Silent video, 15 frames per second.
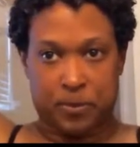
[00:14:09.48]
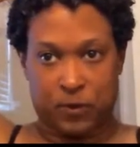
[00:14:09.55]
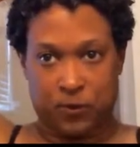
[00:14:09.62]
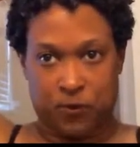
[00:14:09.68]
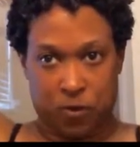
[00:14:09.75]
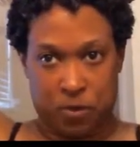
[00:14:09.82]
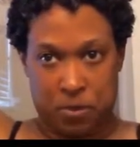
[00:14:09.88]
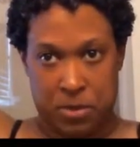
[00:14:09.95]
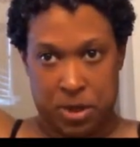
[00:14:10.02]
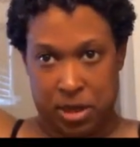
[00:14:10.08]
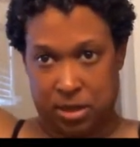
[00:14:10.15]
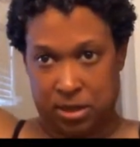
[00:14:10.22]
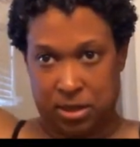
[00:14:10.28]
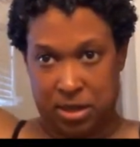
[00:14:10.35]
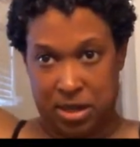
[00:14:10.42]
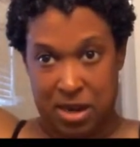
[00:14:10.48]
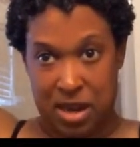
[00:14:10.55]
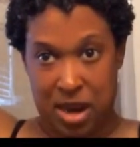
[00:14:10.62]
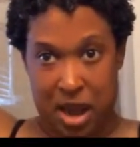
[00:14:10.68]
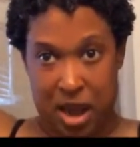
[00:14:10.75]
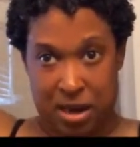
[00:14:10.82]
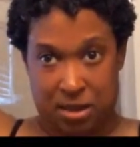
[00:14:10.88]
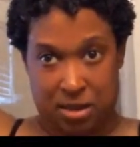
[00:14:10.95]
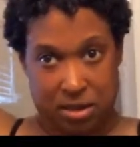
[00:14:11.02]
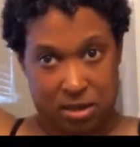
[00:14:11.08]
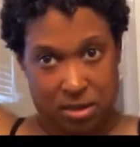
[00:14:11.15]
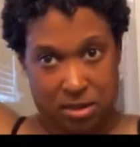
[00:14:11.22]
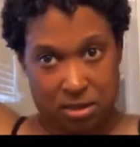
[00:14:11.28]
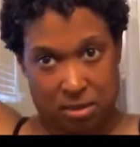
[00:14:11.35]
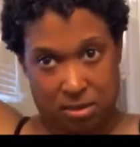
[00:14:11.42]
for me to not
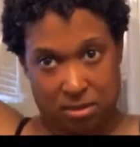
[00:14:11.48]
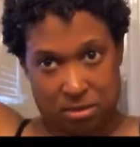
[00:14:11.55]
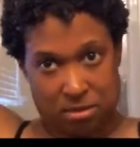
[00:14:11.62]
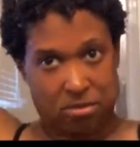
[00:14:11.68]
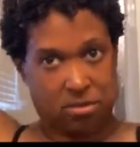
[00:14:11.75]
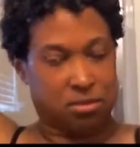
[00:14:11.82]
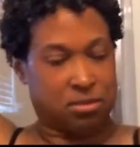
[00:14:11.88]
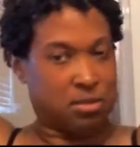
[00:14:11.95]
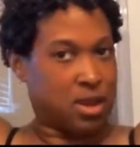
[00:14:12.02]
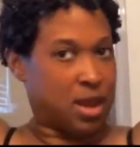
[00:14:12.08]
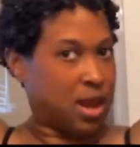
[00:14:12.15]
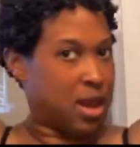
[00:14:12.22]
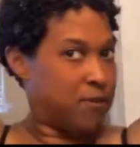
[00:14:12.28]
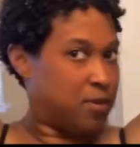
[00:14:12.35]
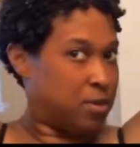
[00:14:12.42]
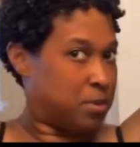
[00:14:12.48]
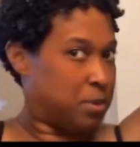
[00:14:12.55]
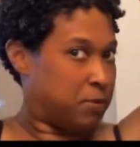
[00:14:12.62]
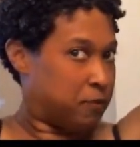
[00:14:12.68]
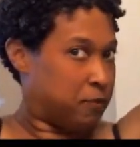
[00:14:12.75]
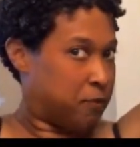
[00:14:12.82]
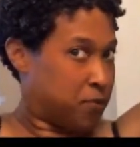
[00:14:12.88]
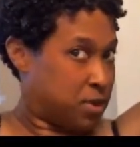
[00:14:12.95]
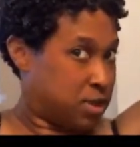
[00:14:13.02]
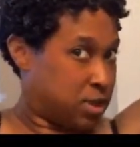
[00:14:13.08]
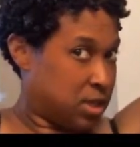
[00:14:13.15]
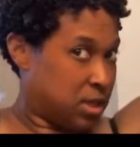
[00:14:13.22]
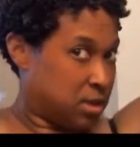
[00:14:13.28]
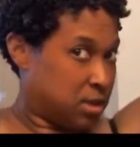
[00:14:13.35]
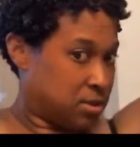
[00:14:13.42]
have it be frizzy.